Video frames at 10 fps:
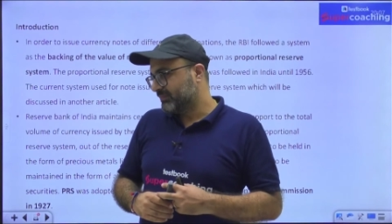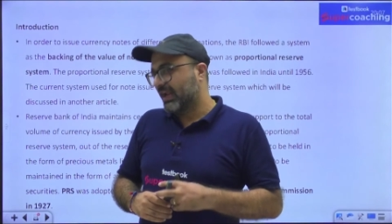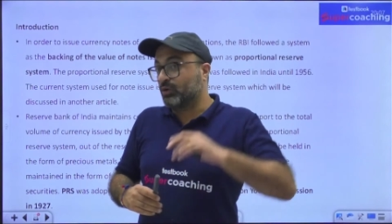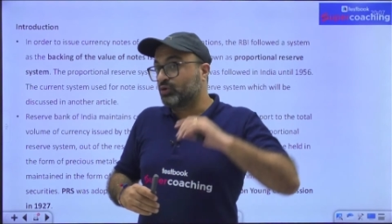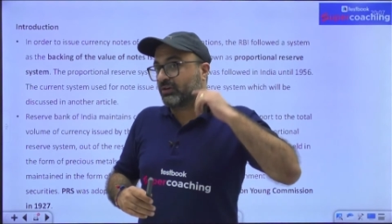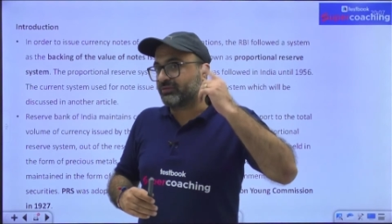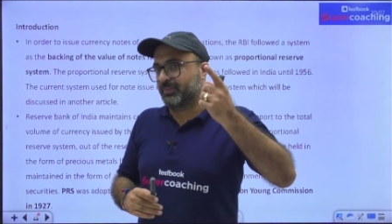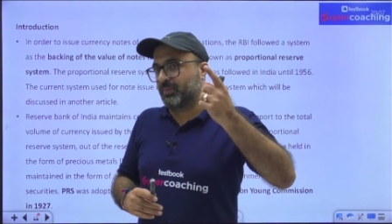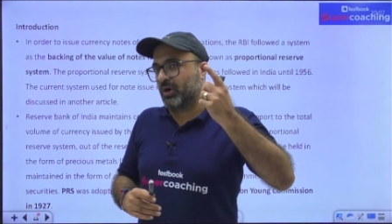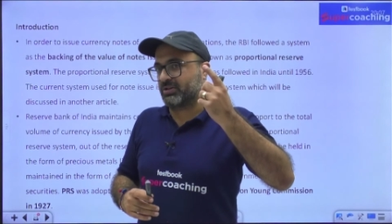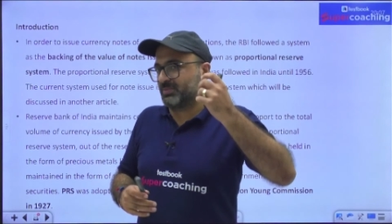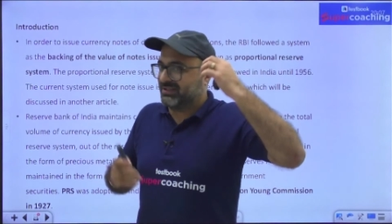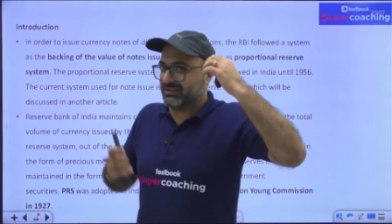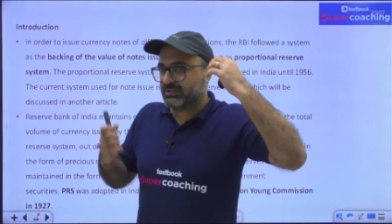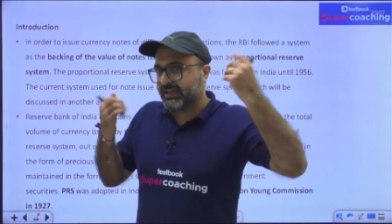of the box, but
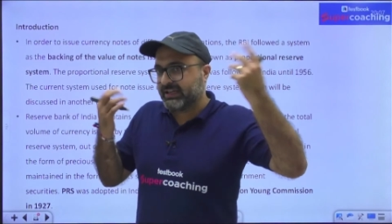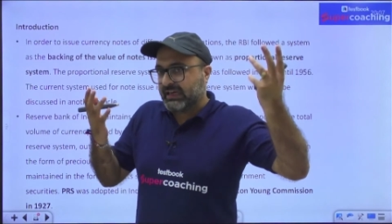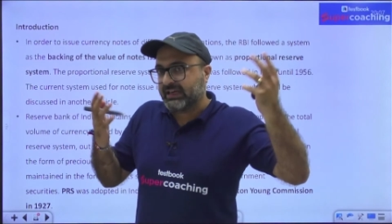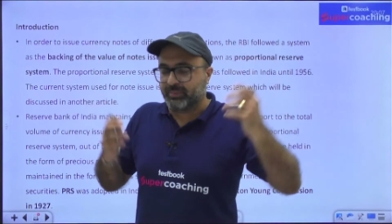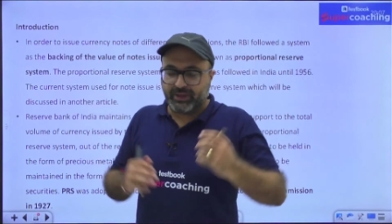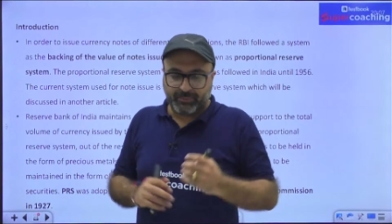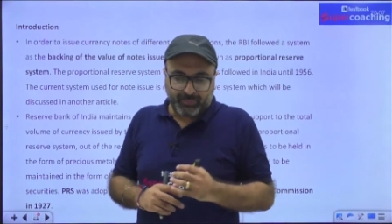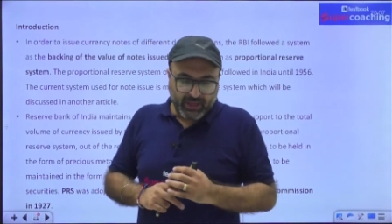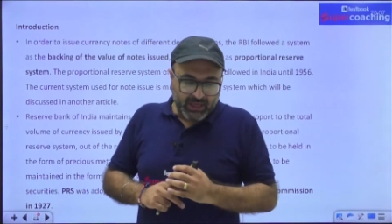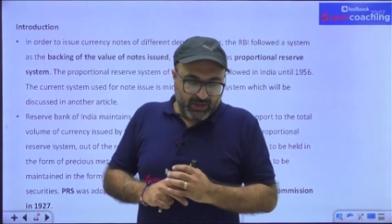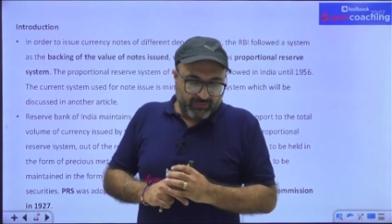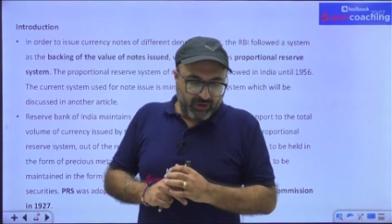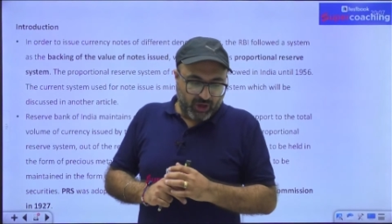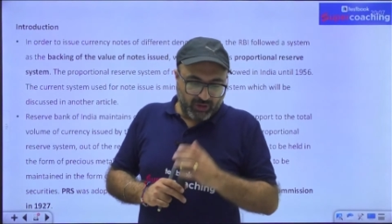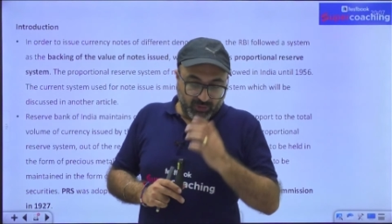it clicked me. We all know
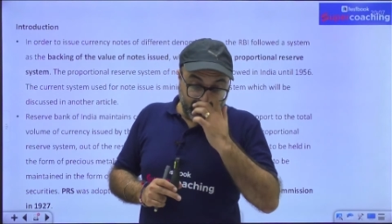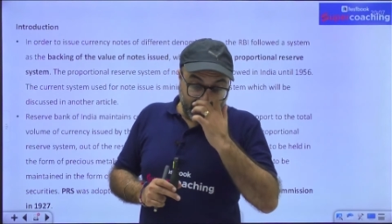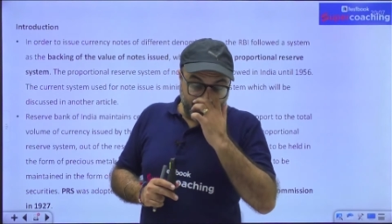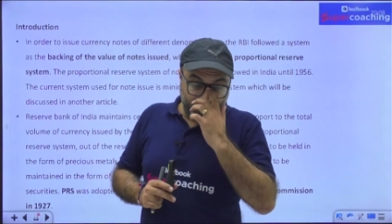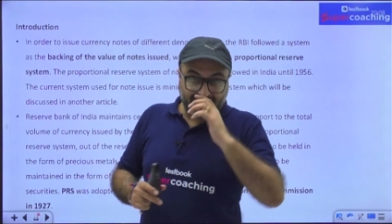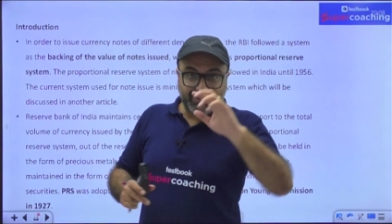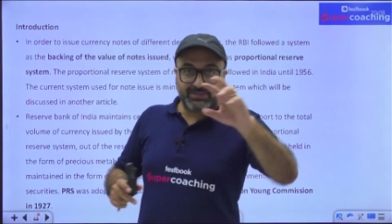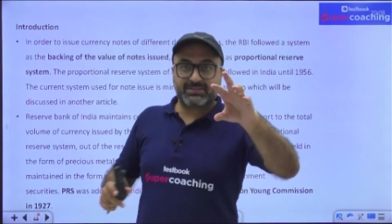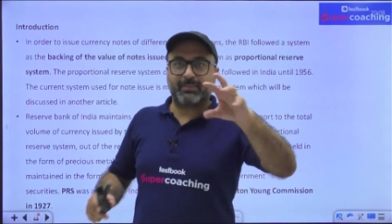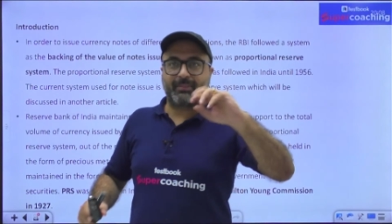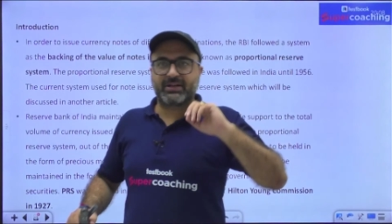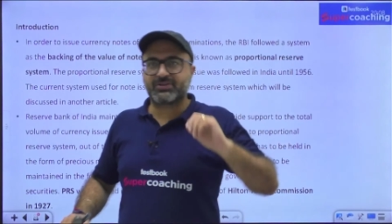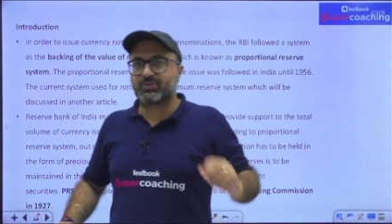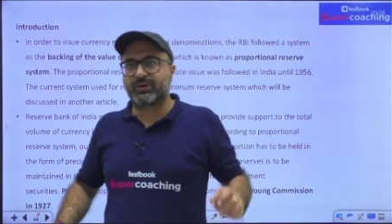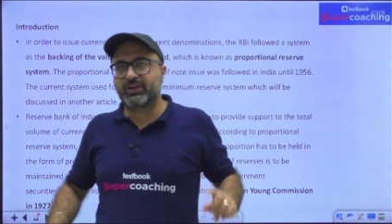that BRICS summit is going
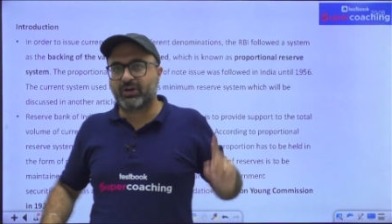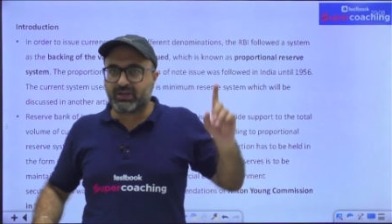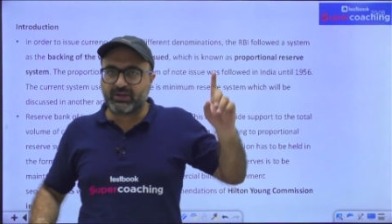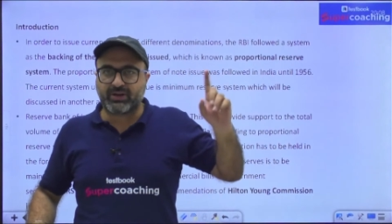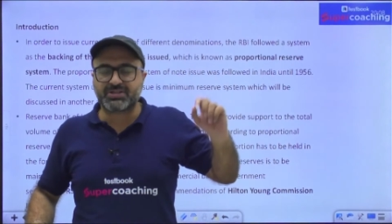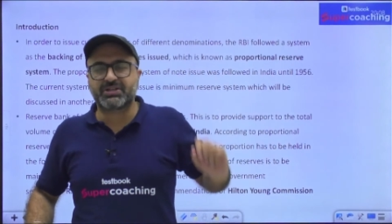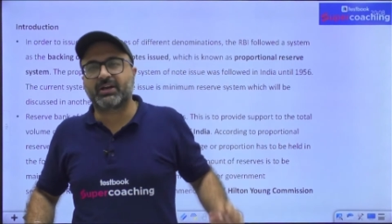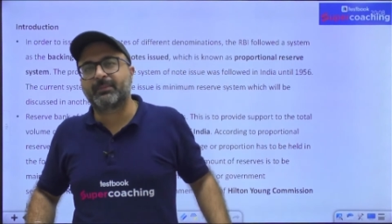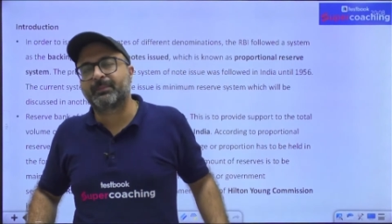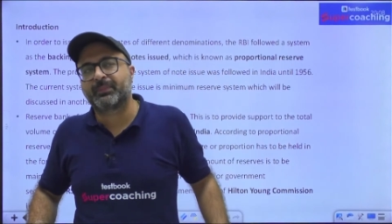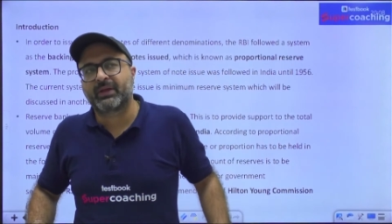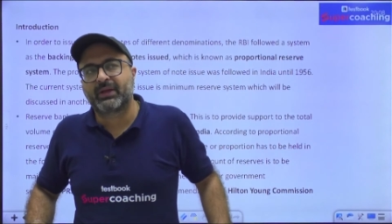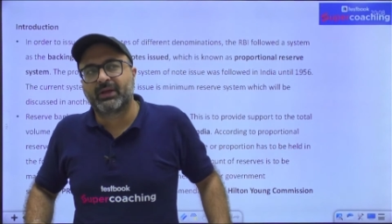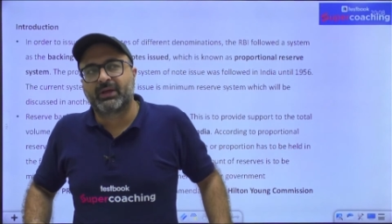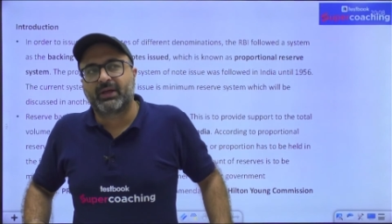on in Russia.
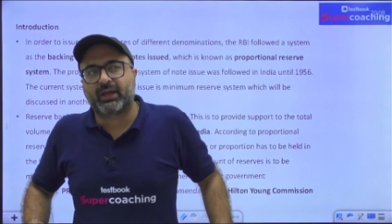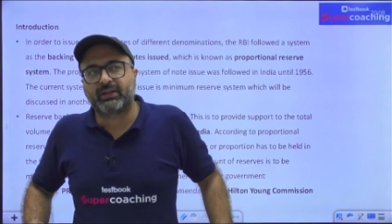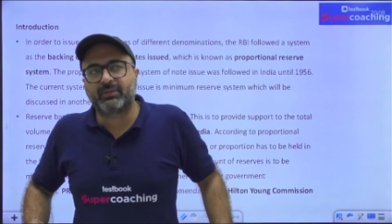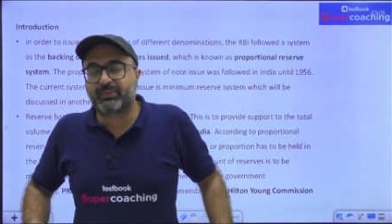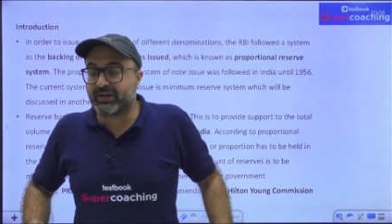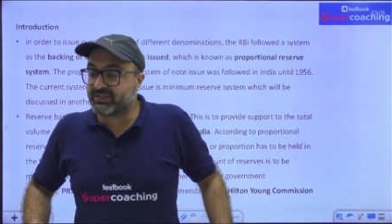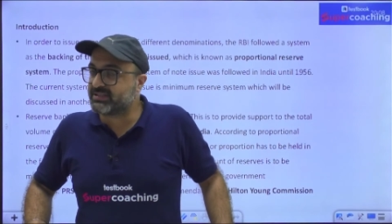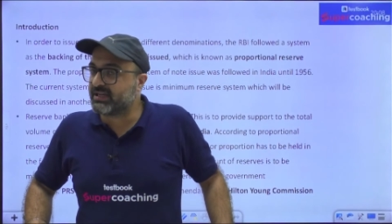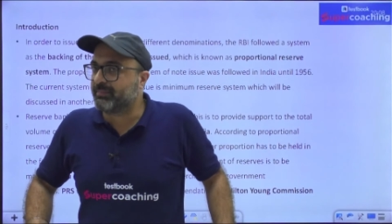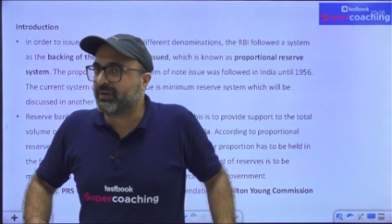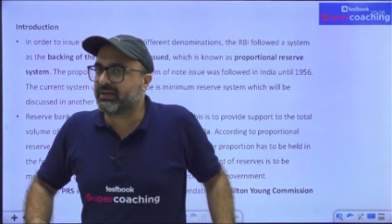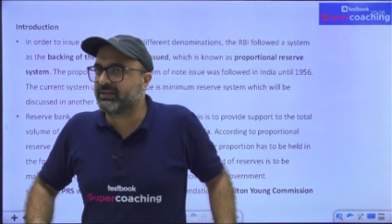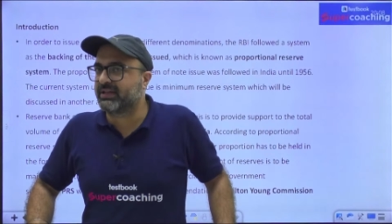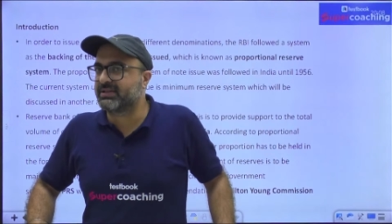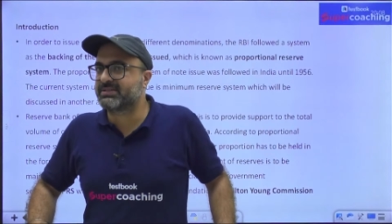In the BRICS summit, there
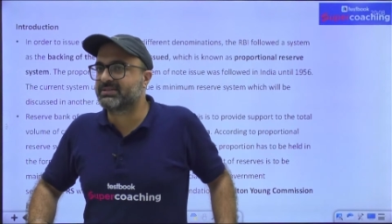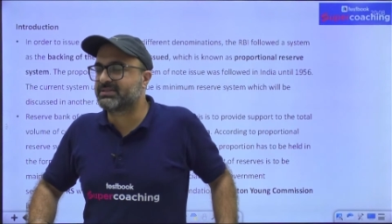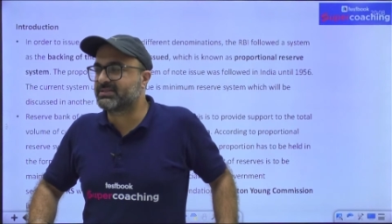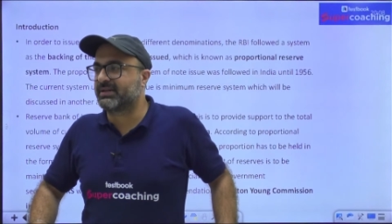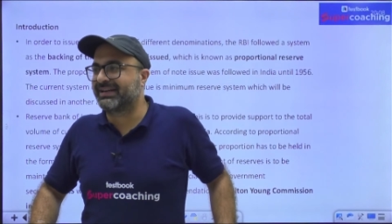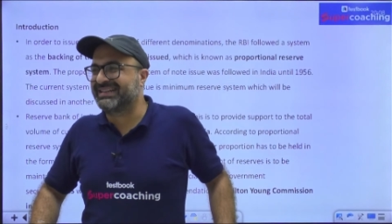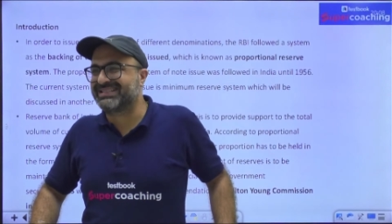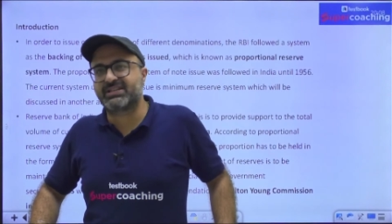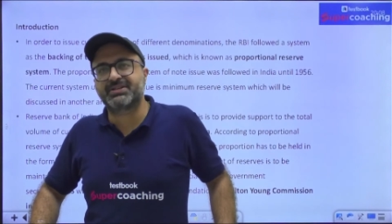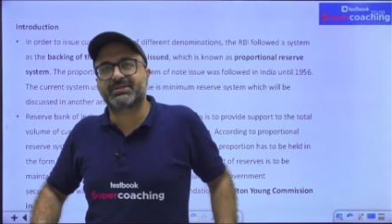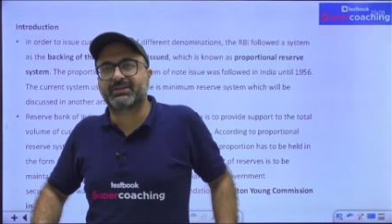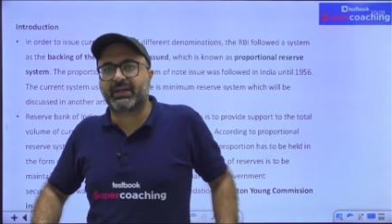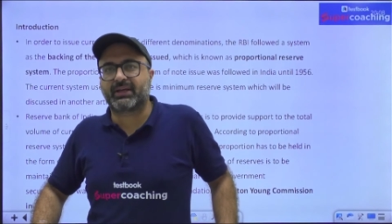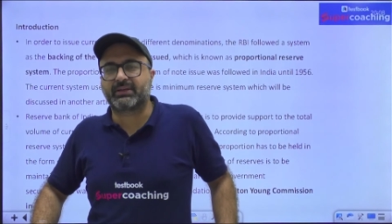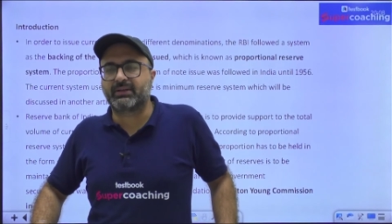is a decision taken,
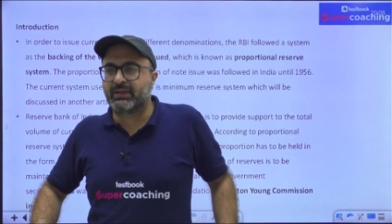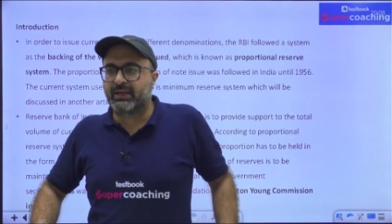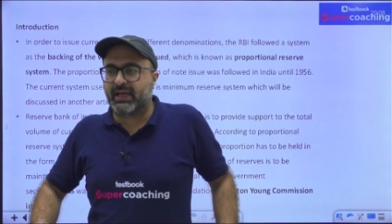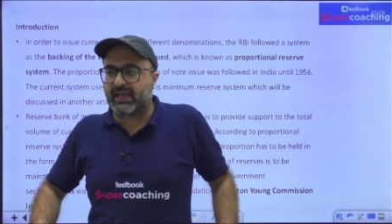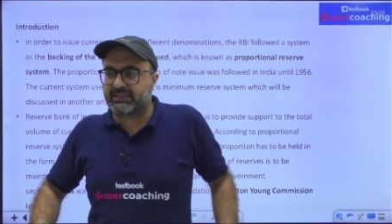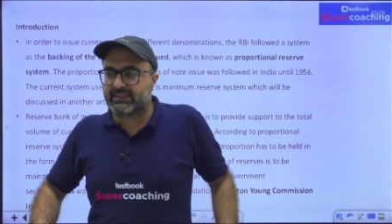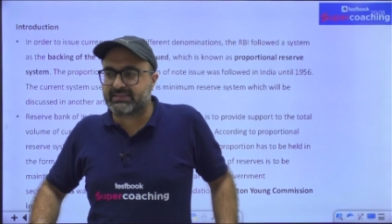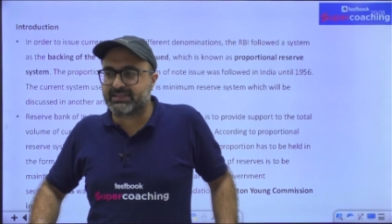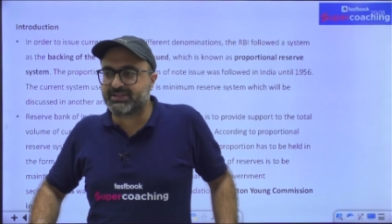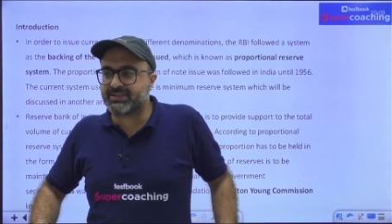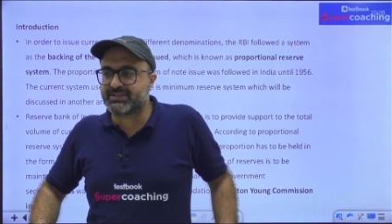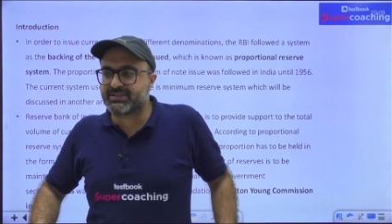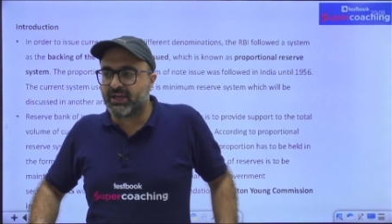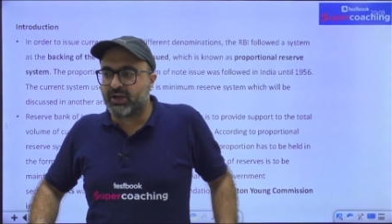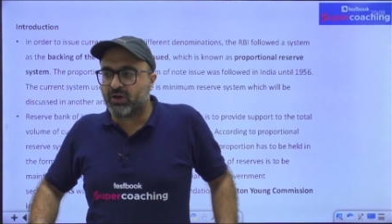and the decision is
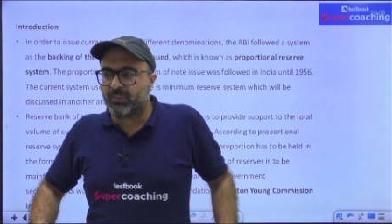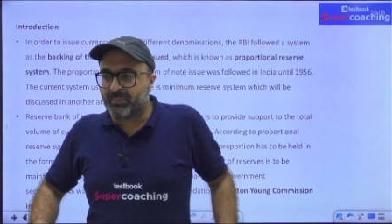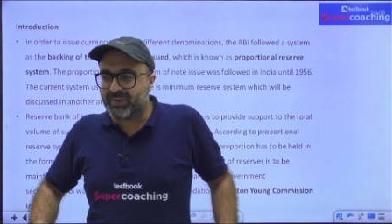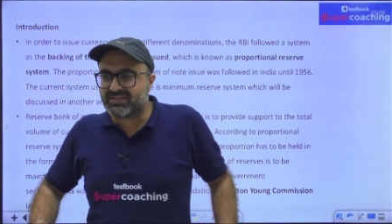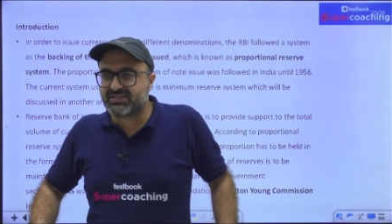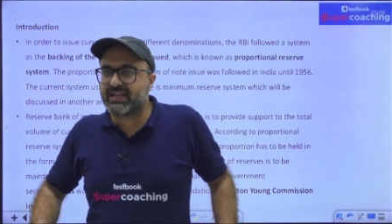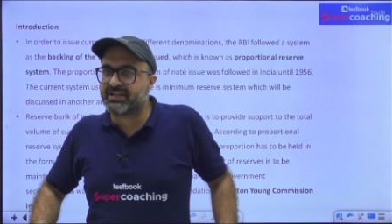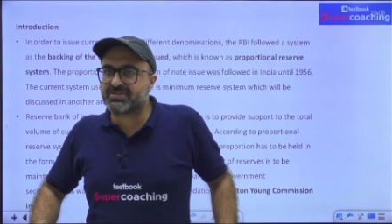BRICS nation